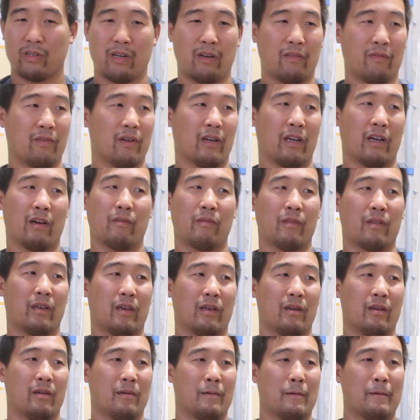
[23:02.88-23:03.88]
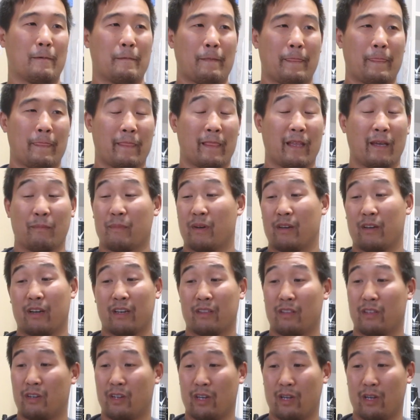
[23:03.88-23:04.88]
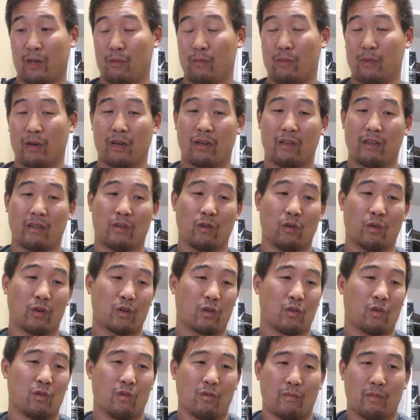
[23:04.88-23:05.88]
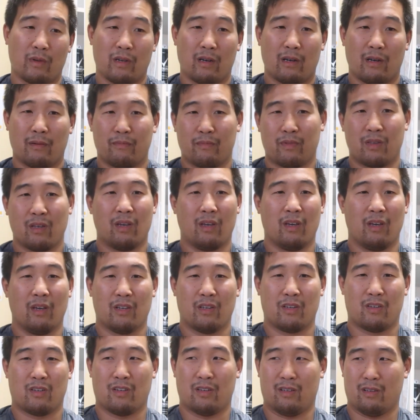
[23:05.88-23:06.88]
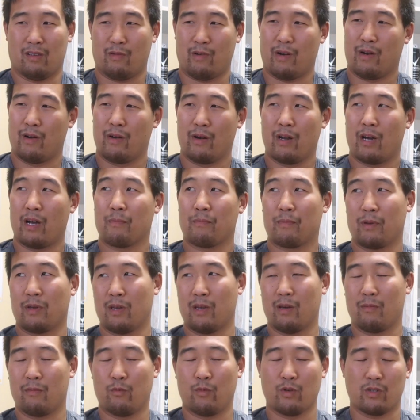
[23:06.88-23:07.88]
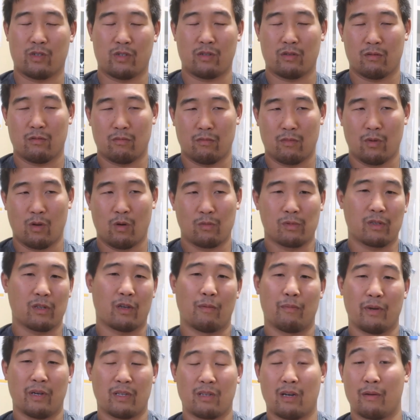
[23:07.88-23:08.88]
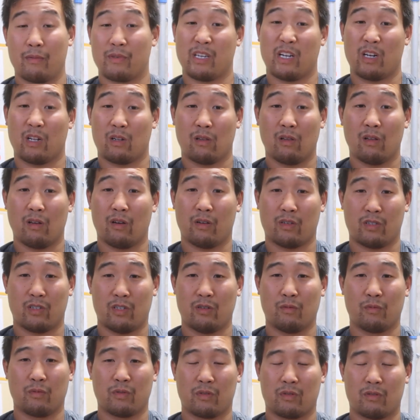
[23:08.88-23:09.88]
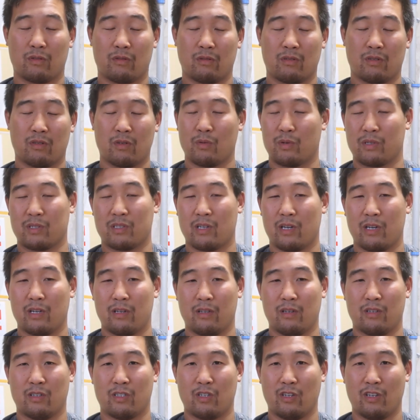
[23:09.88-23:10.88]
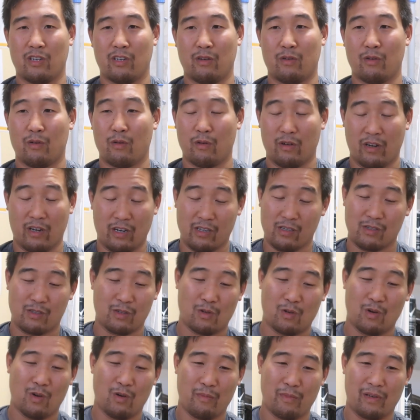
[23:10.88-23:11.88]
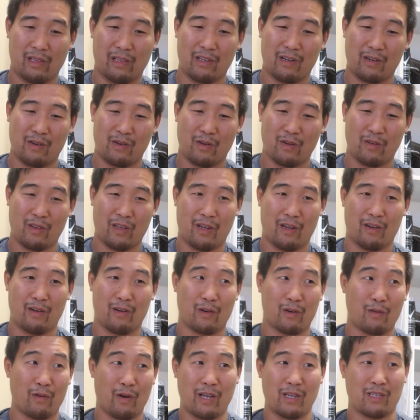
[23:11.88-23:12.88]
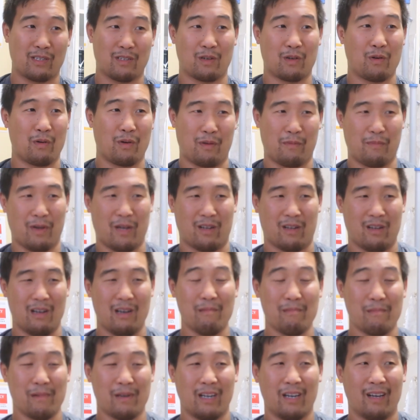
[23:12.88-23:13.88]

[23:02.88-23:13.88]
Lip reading: and every now and then. Like my other day, my daughter called me up around 9 p.m, which is normally her bedtime is 8 o'clock. She was so excited. She needed to call me and let her know that her grades are going back up.